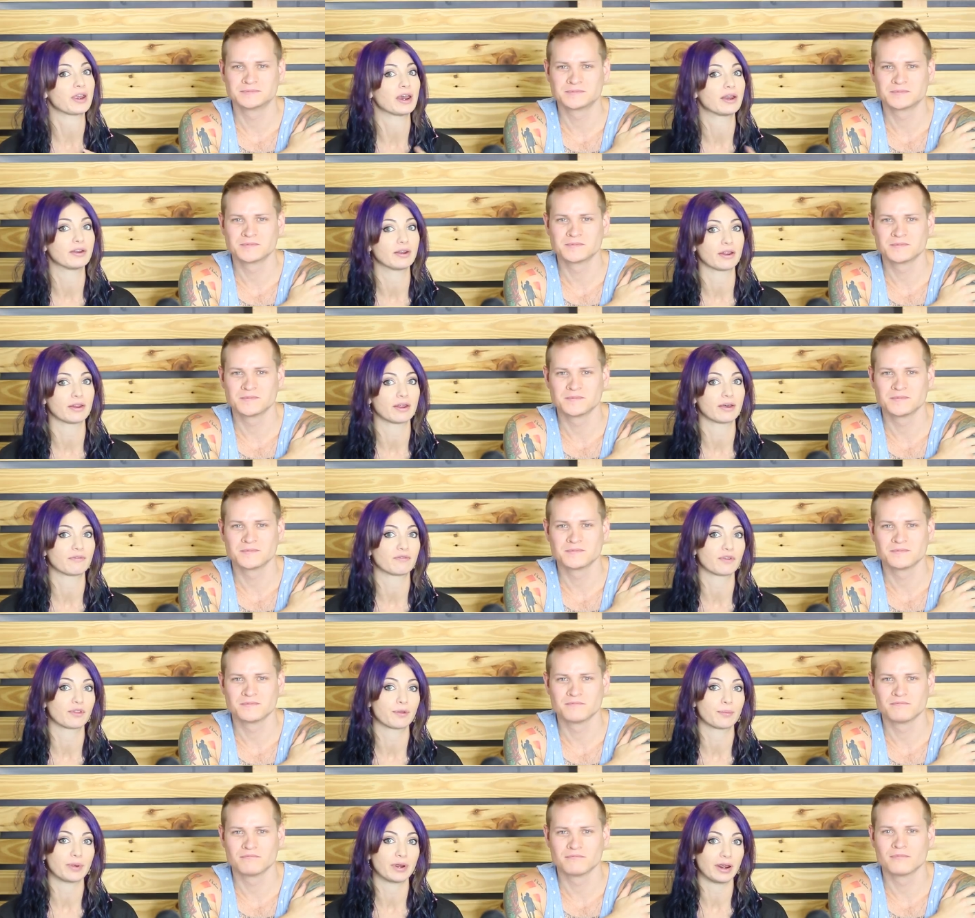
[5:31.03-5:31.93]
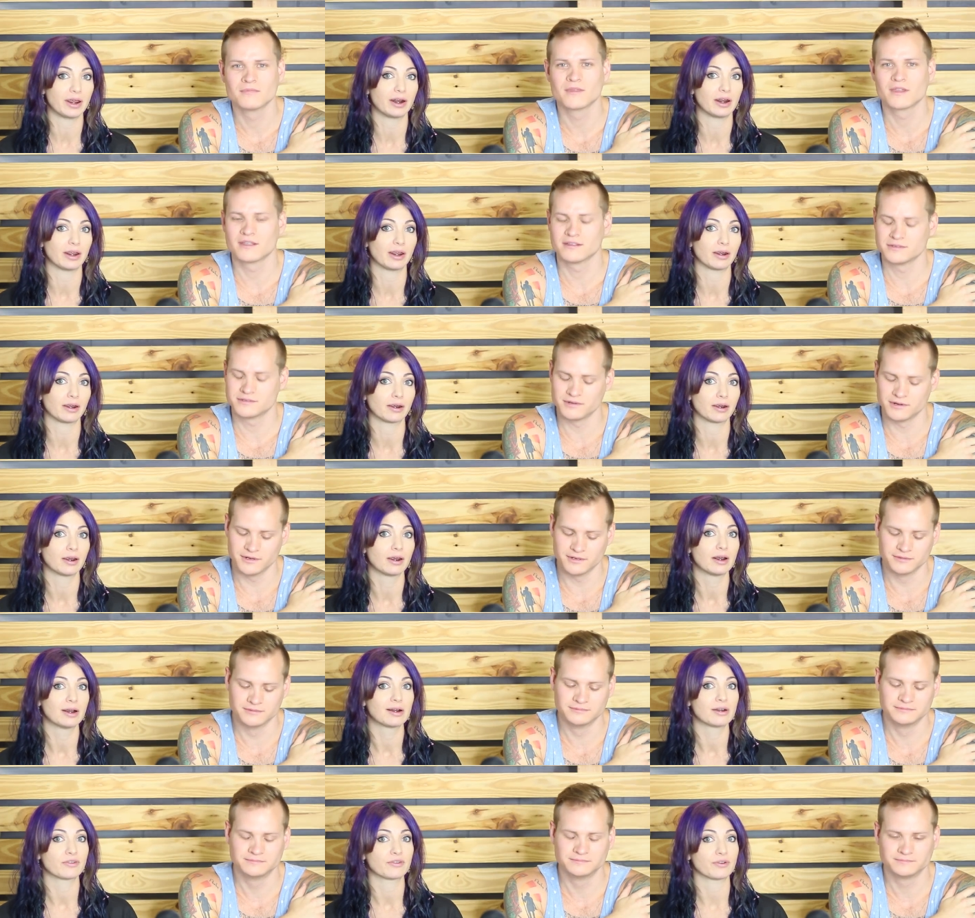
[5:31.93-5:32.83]
Speaker 1: we had done that from the beginning.
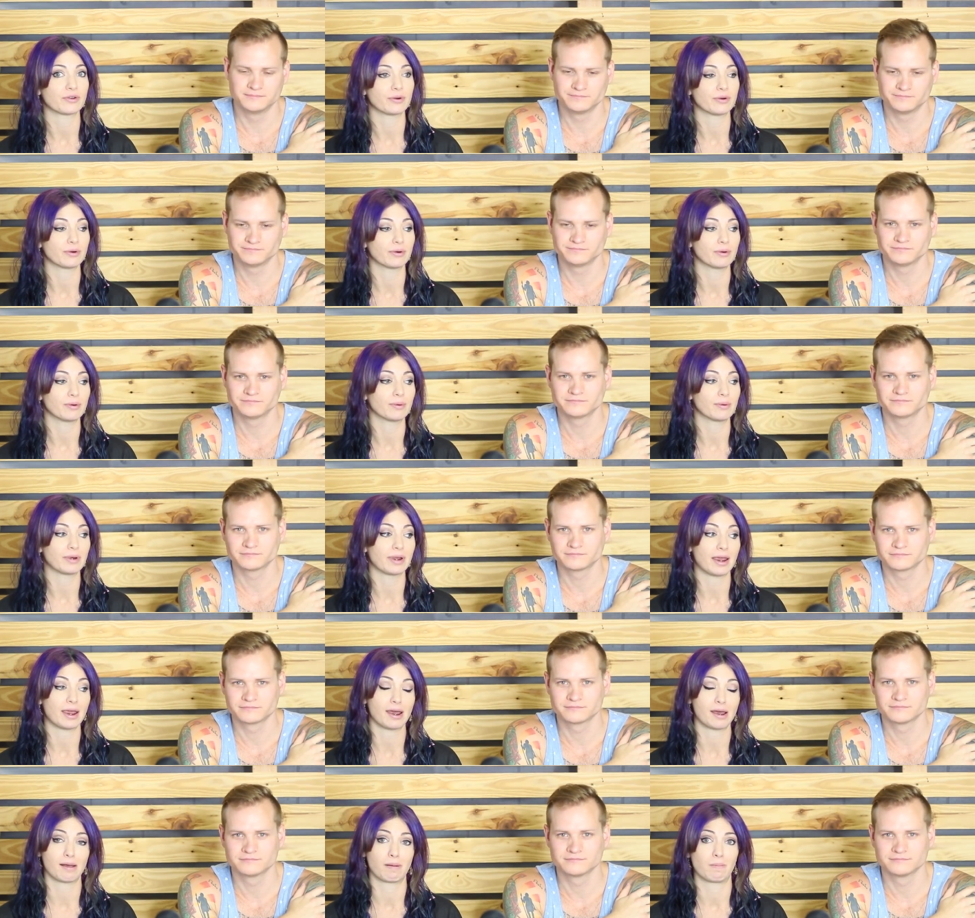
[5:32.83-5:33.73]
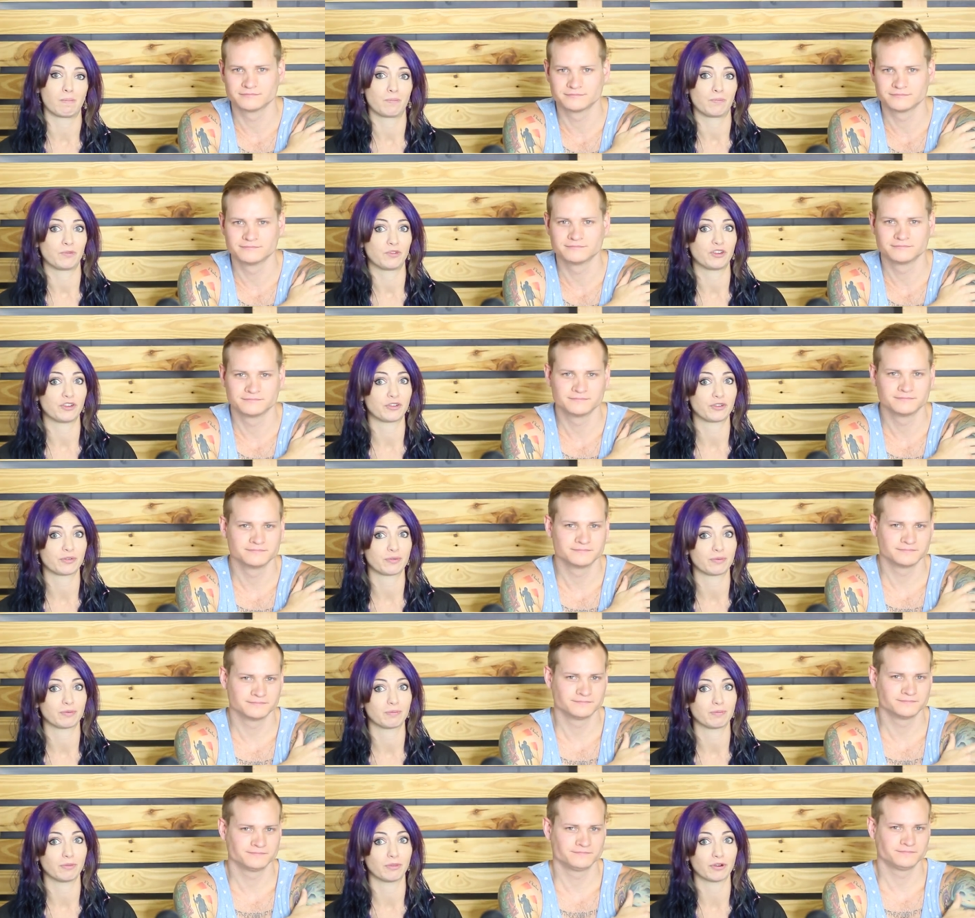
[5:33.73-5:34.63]
True. So, yeah, just
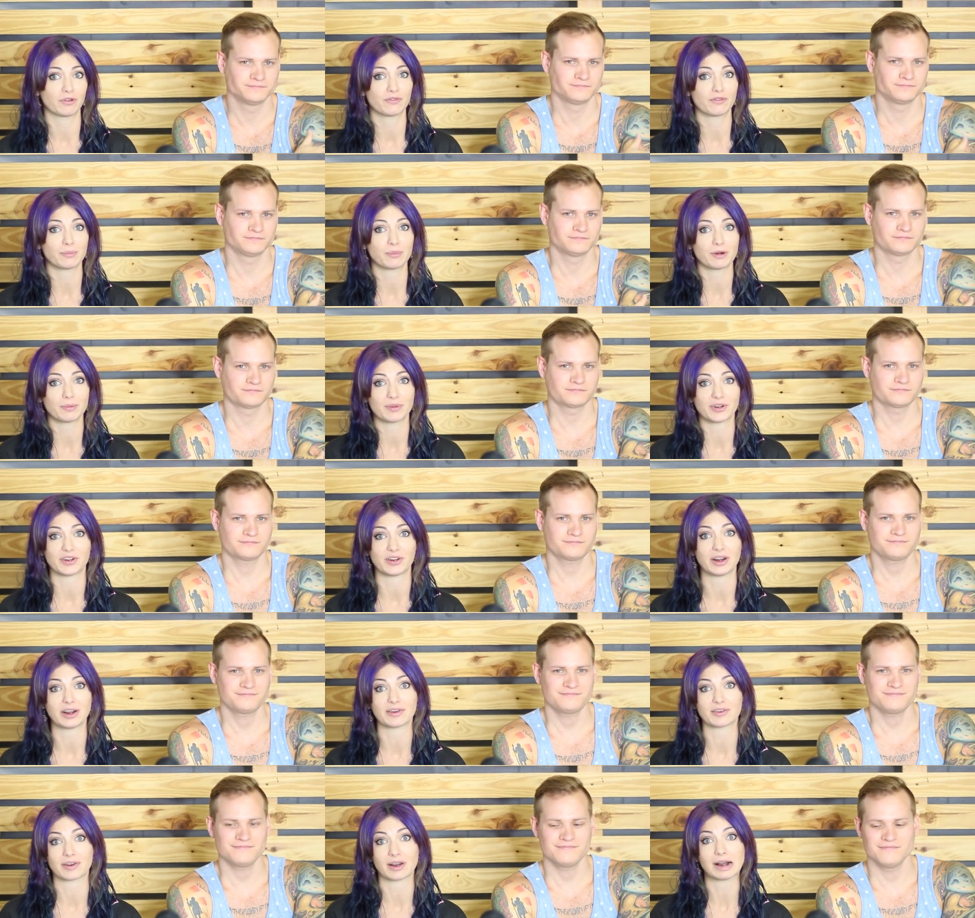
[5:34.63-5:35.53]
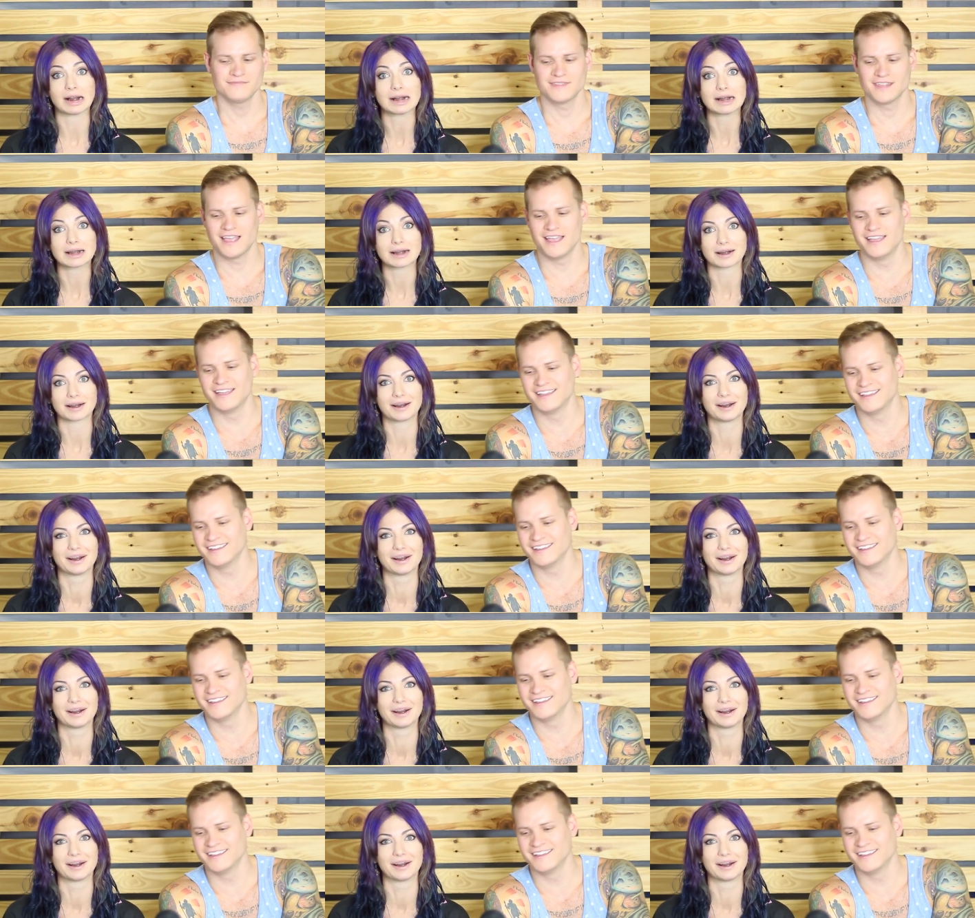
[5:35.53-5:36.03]
learn from our mistakes, guys.